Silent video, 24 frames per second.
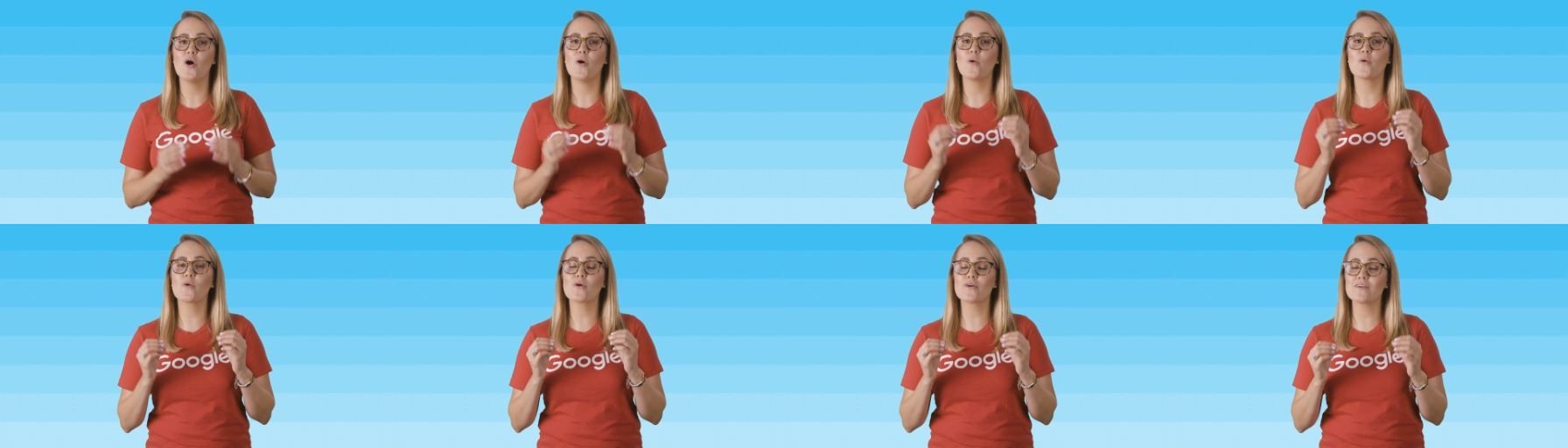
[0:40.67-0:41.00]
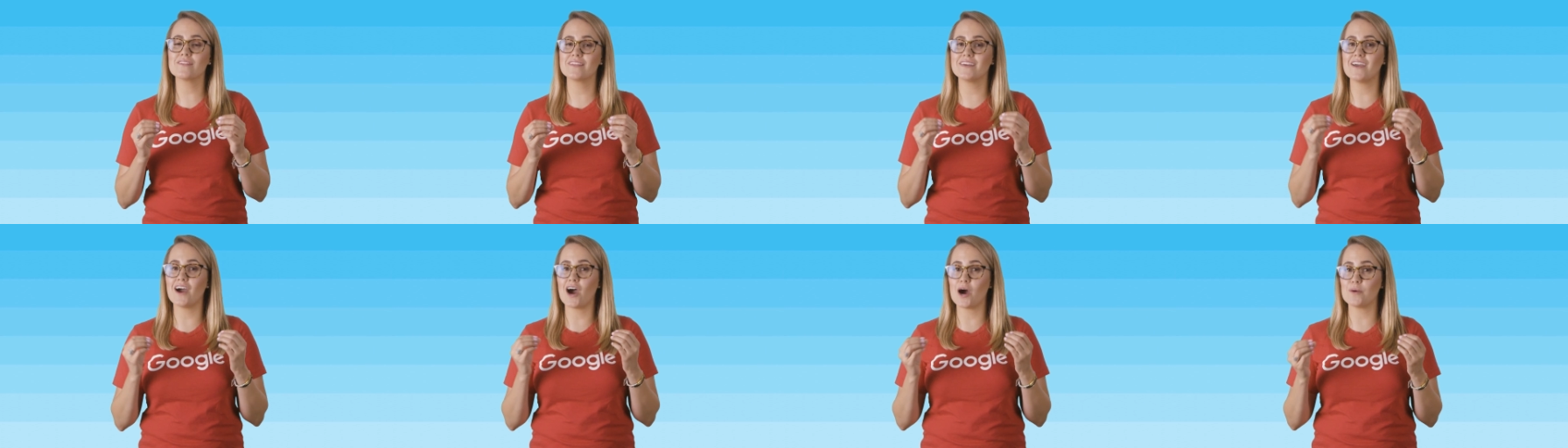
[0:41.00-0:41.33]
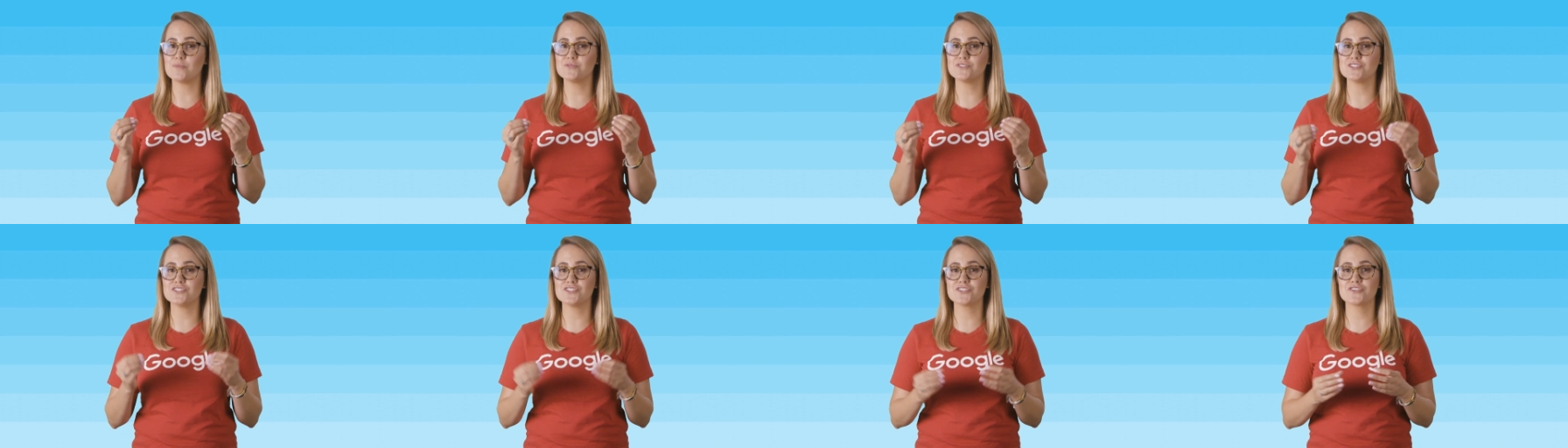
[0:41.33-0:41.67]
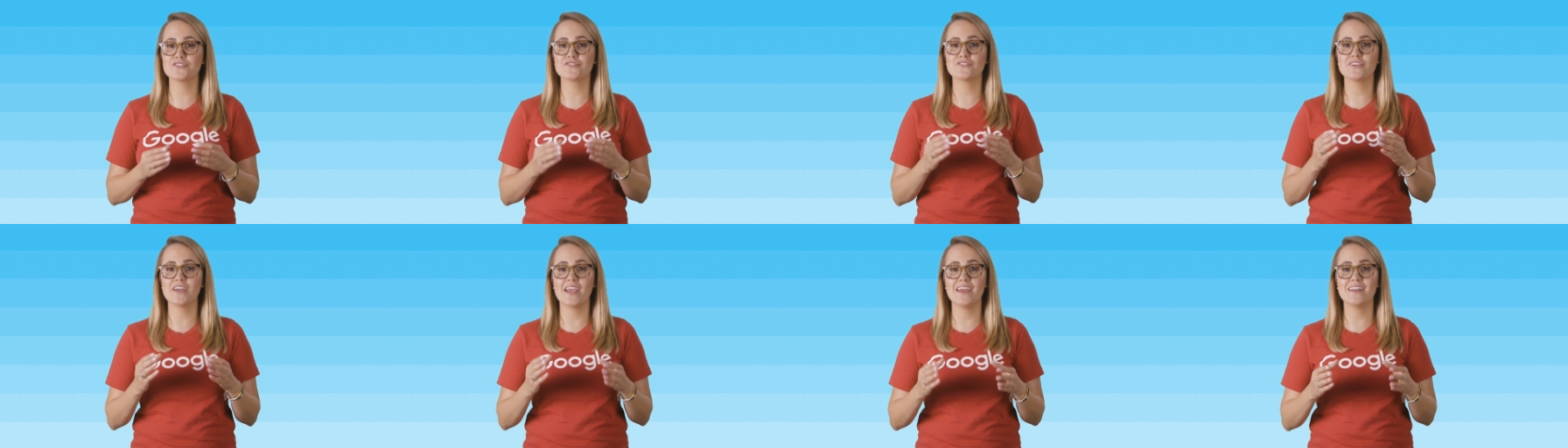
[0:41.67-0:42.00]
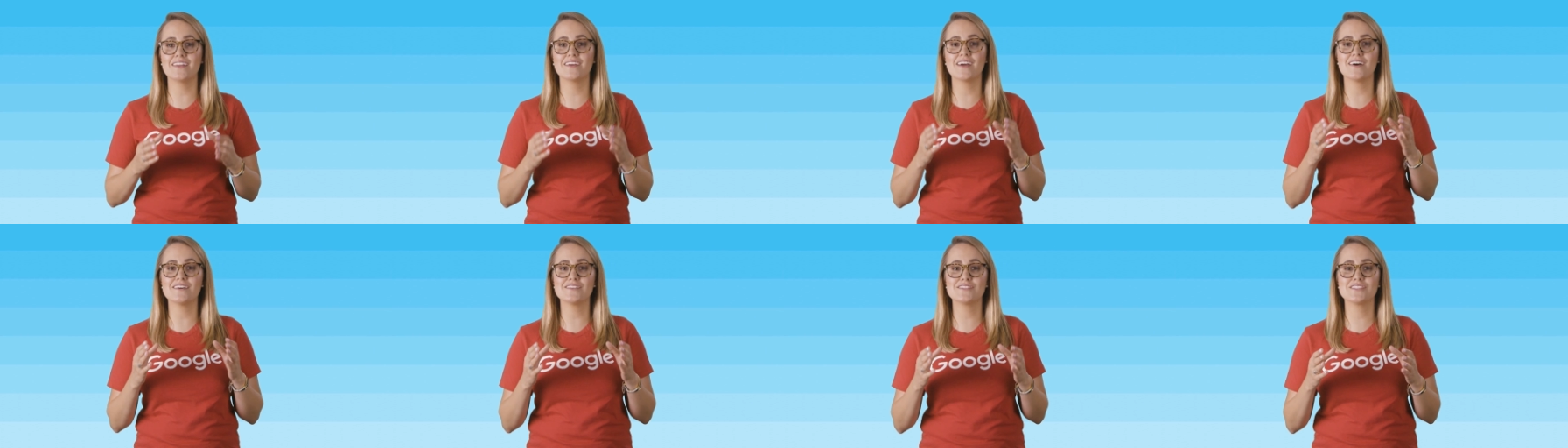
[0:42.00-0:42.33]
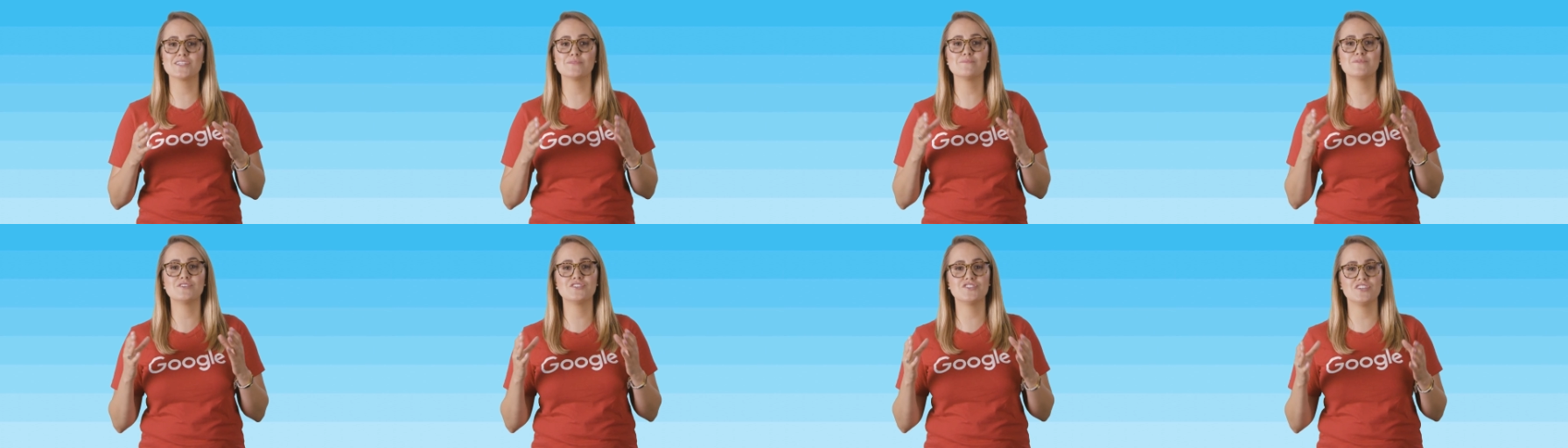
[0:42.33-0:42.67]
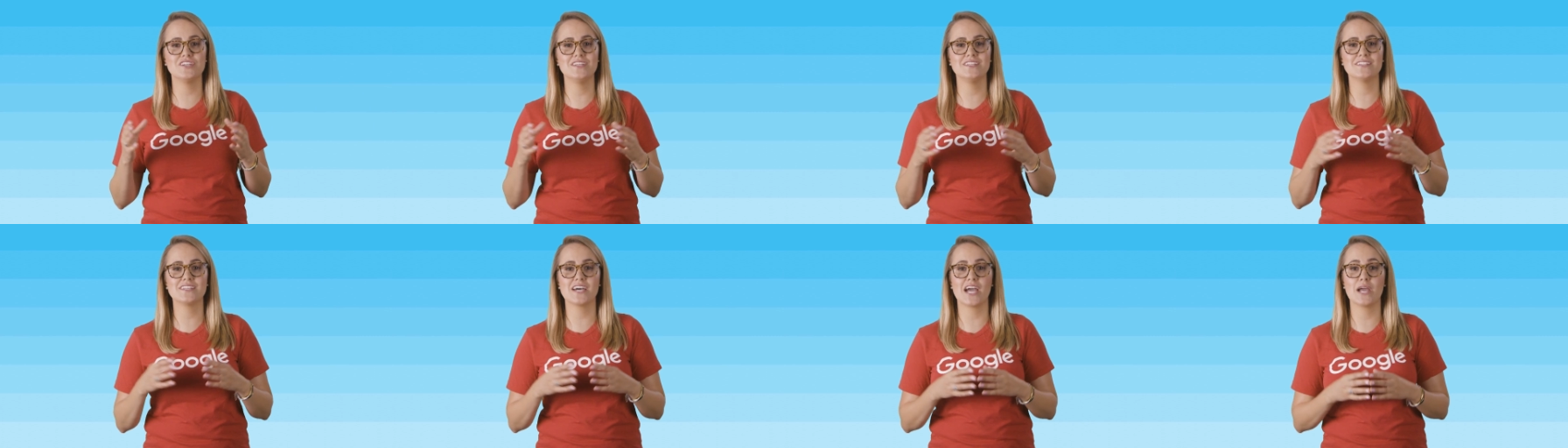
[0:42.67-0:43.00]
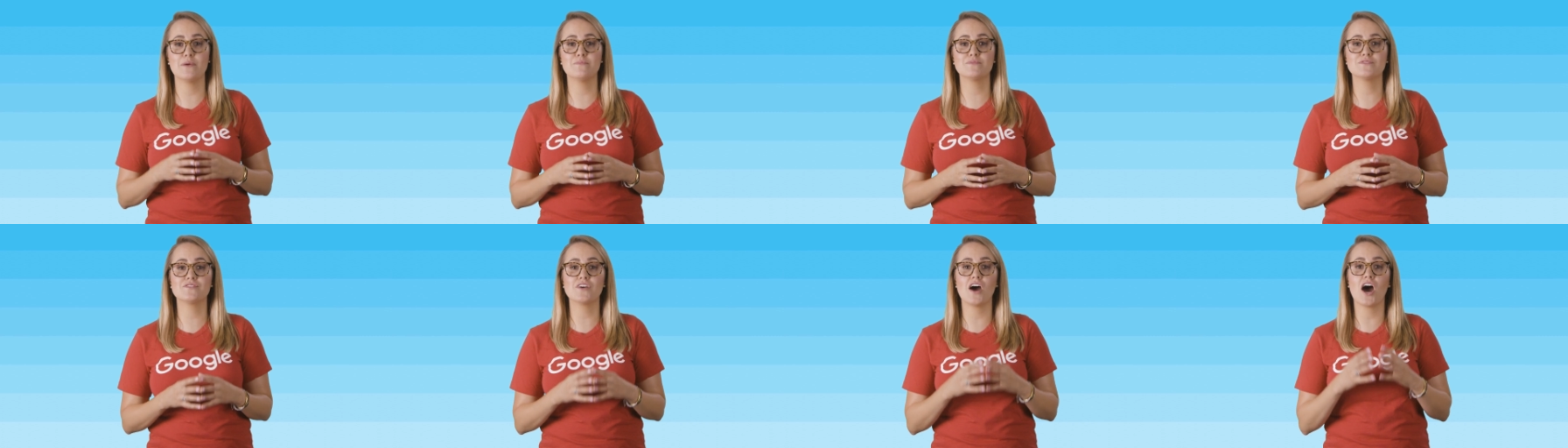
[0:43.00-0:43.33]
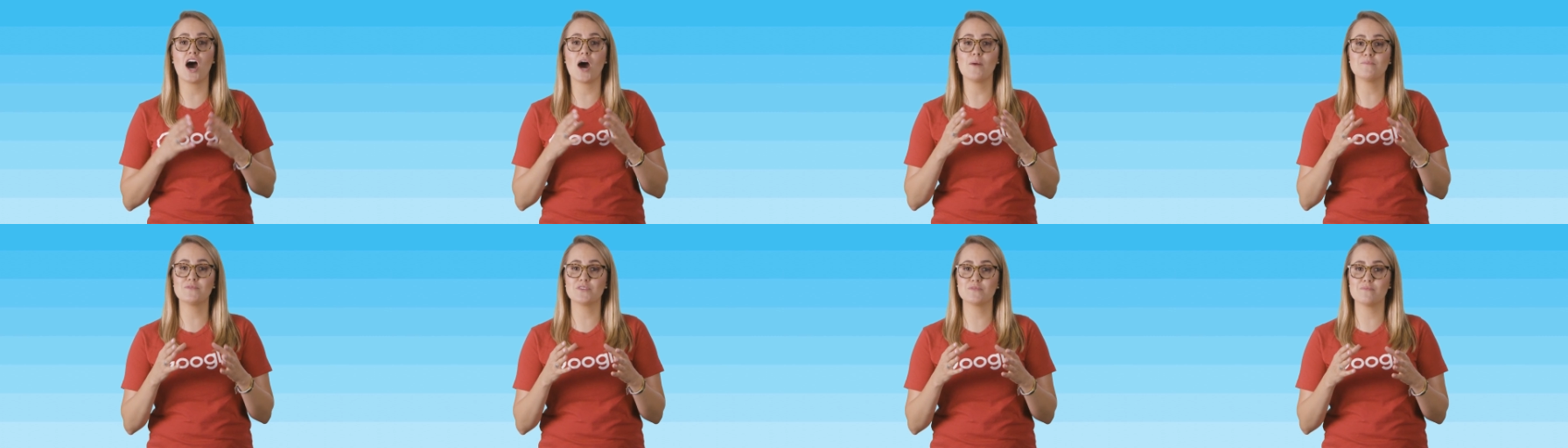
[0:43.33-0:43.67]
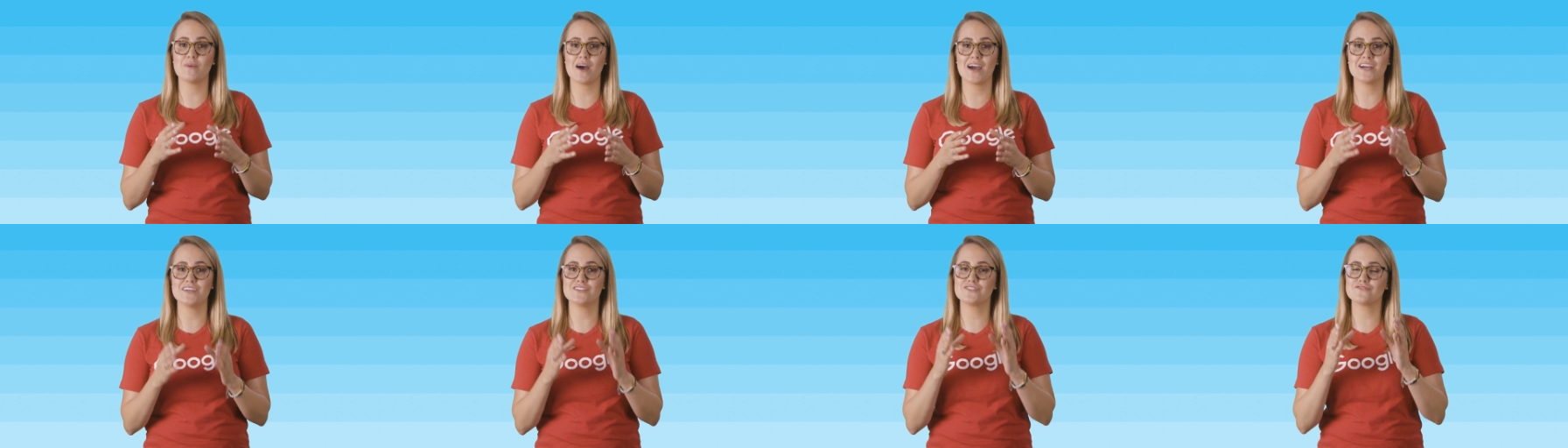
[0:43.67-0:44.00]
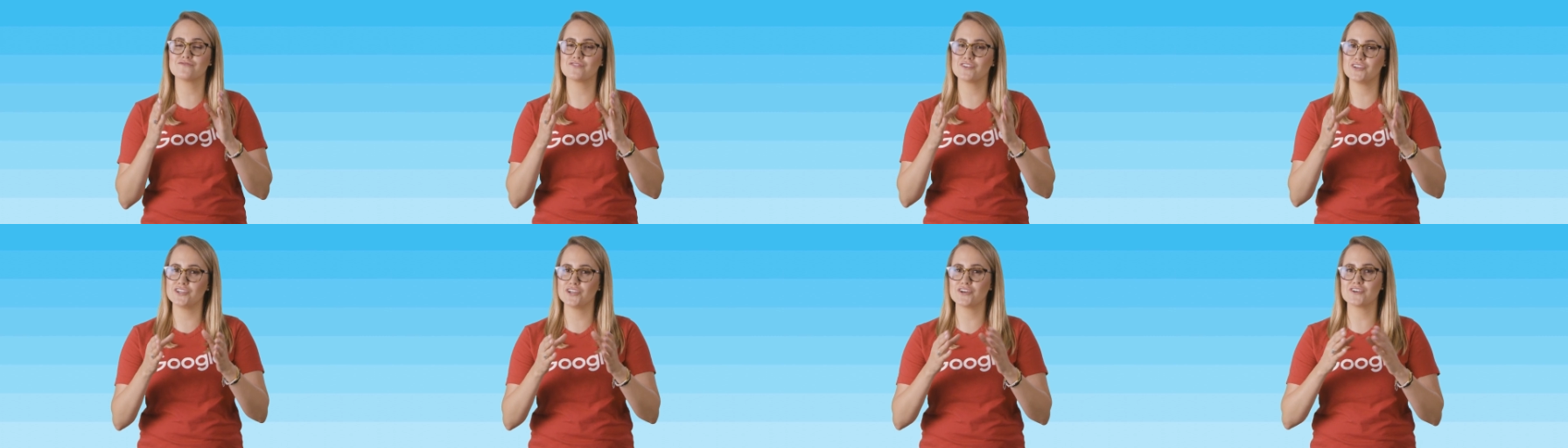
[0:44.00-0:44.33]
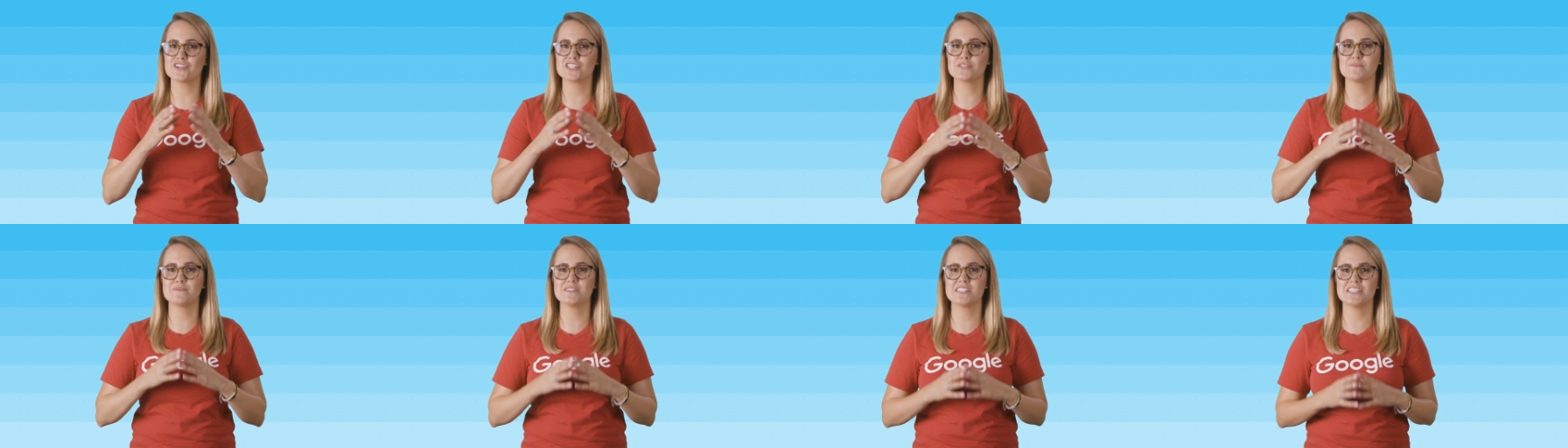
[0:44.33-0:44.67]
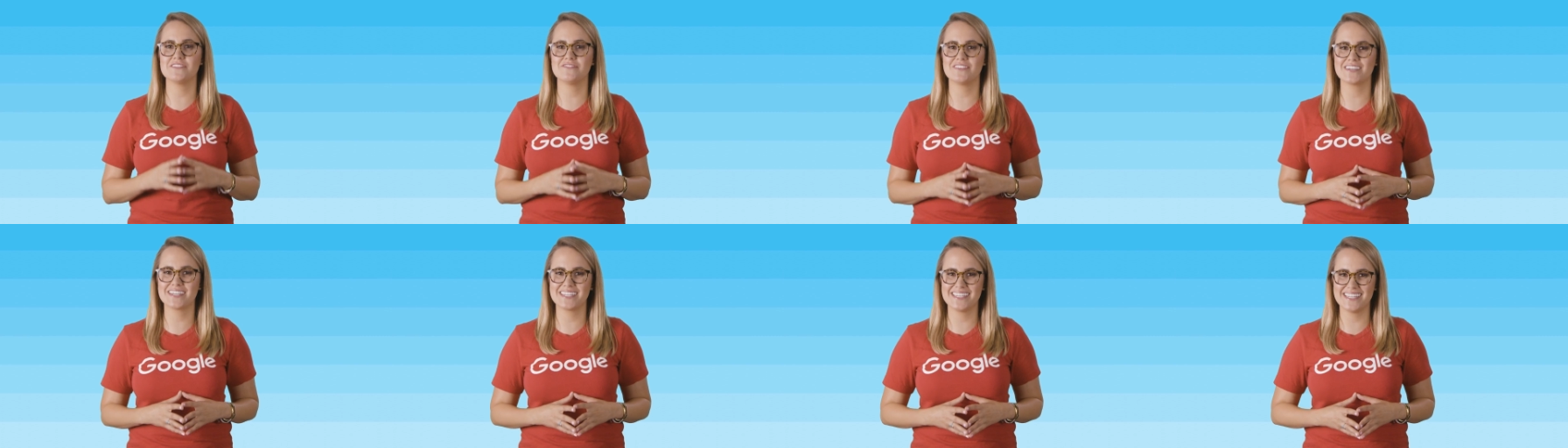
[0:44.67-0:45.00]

or the option to create custom machine types optimized for your specific